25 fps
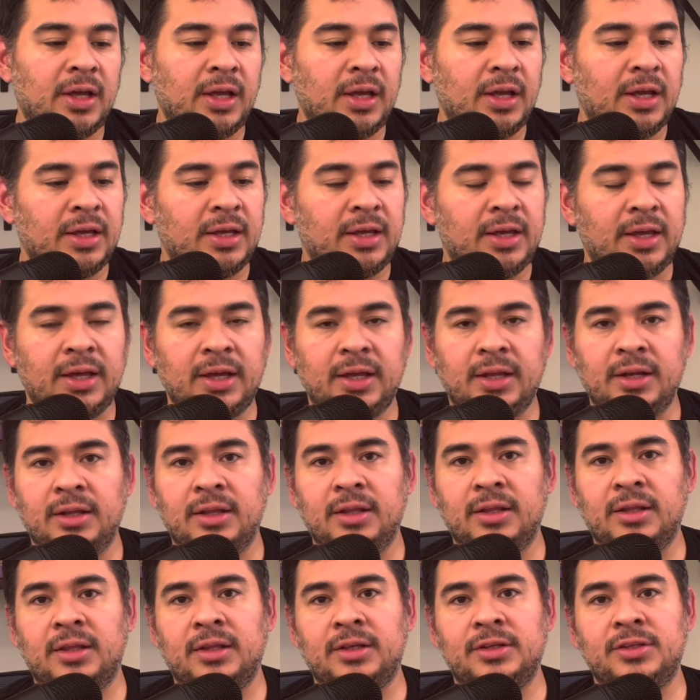Again,
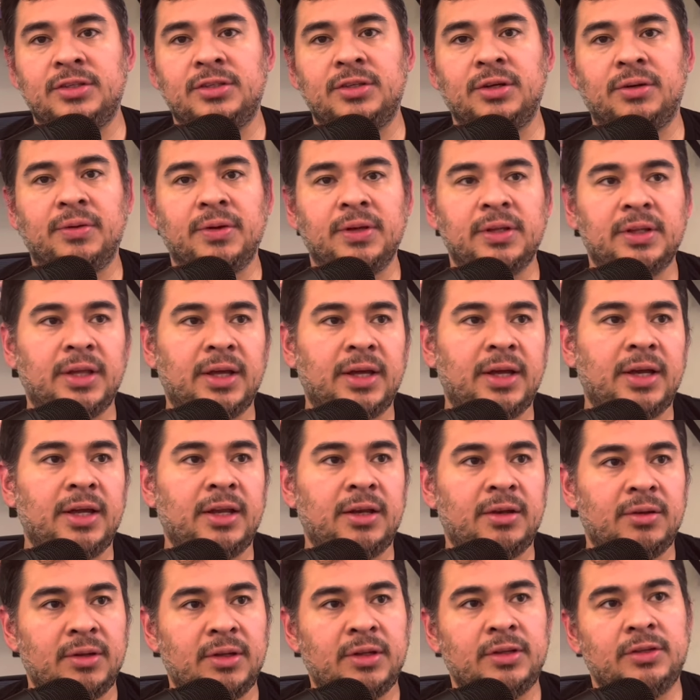the
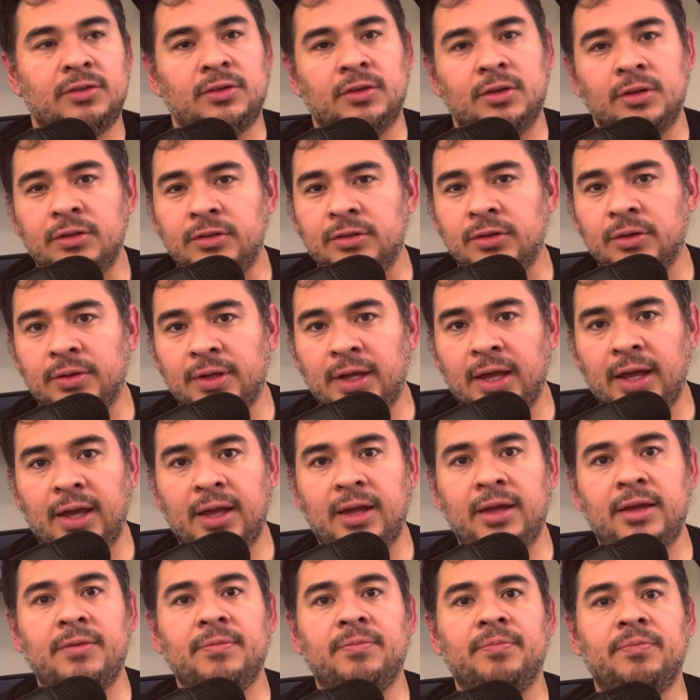storyline is
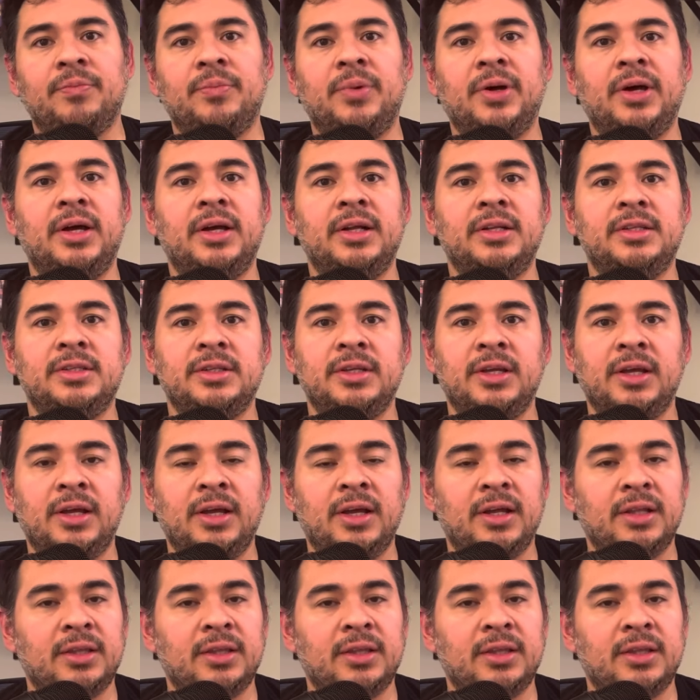okay, but I